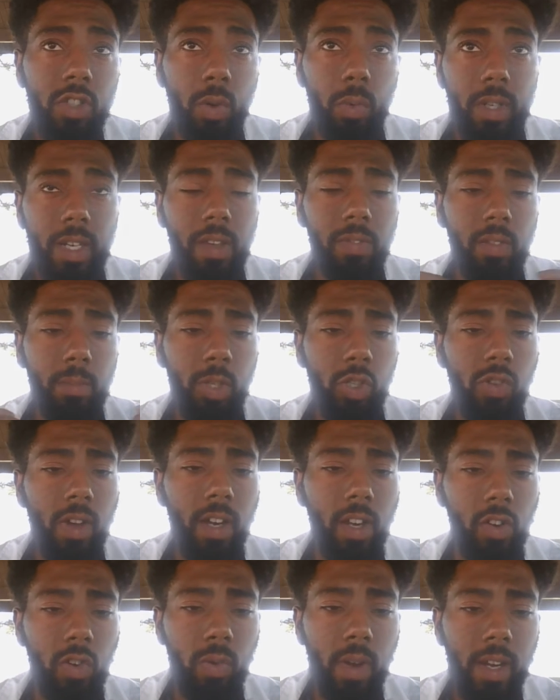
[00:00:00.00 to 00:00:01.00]
So we're definitely be
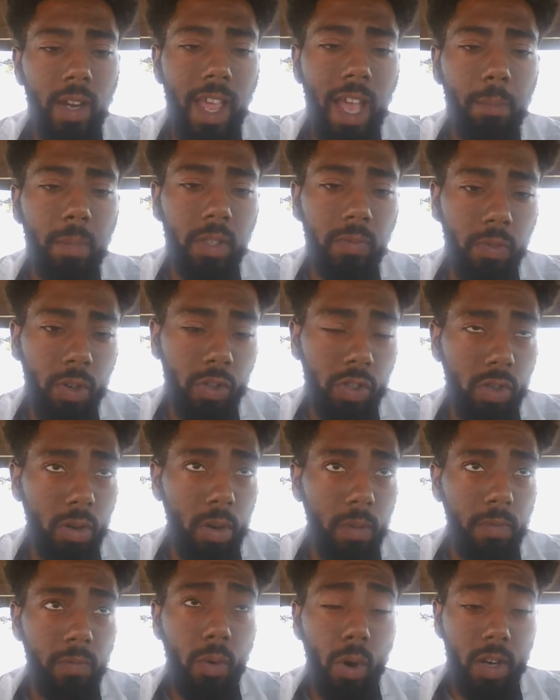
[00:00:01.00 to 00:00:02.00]
trying to create an atmosphere
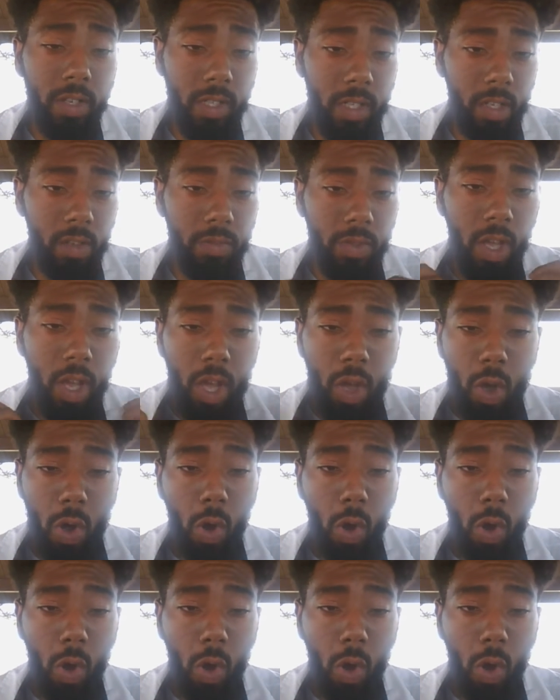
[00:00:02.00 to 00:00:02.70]
so, for ourselves.